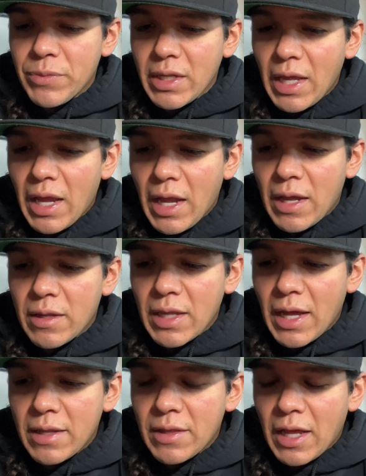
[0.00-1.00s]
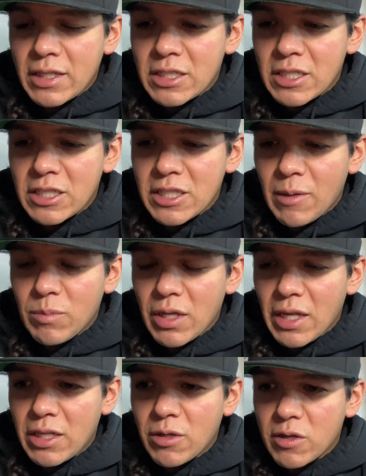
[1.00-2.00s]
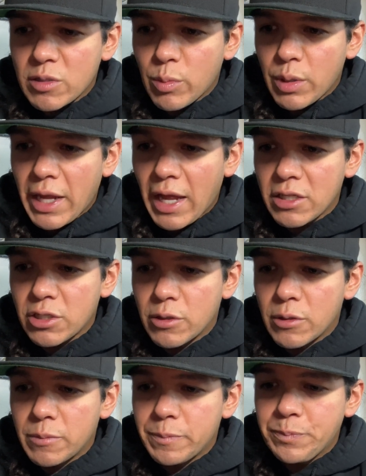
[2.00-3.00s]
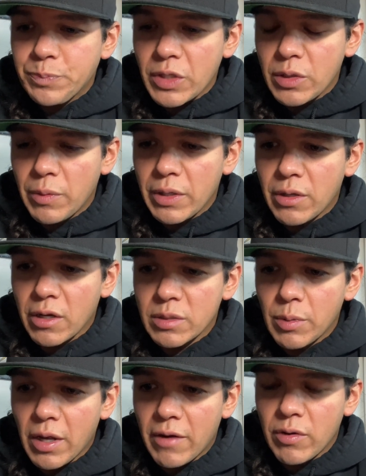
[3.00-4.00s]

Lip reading: And that's the same thing he talks about cancer. He talks about